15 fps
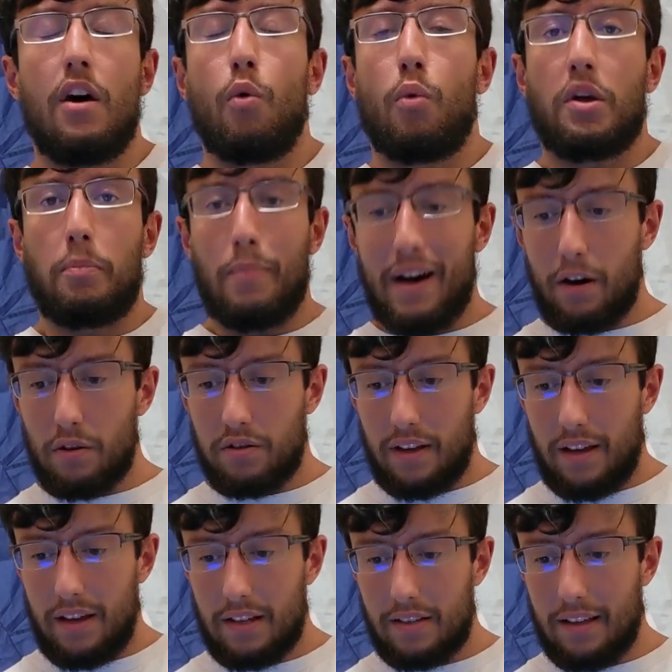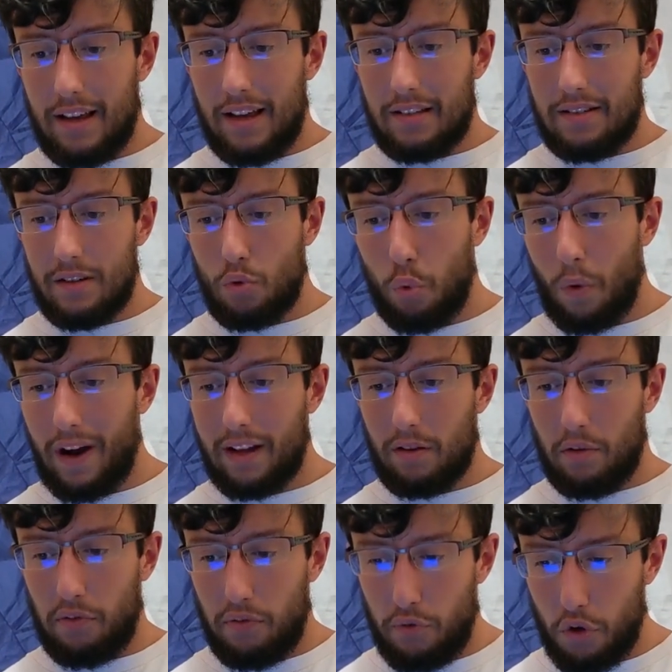What matters is, is it right
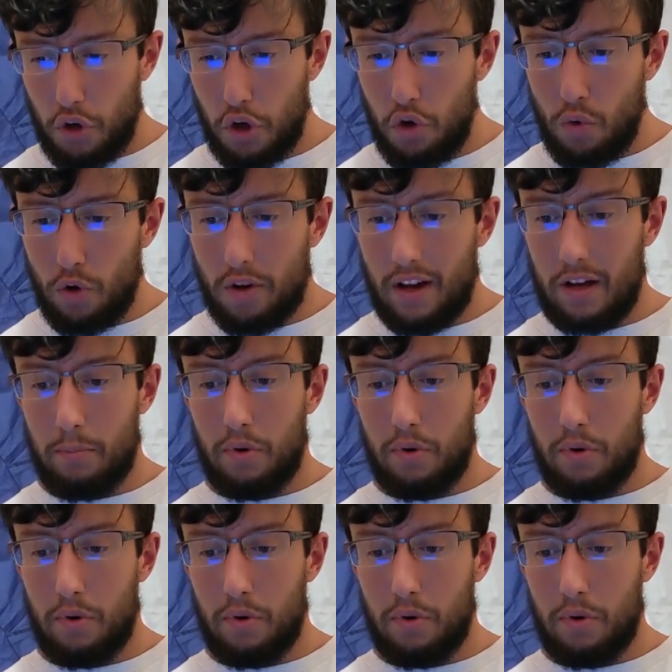for you again?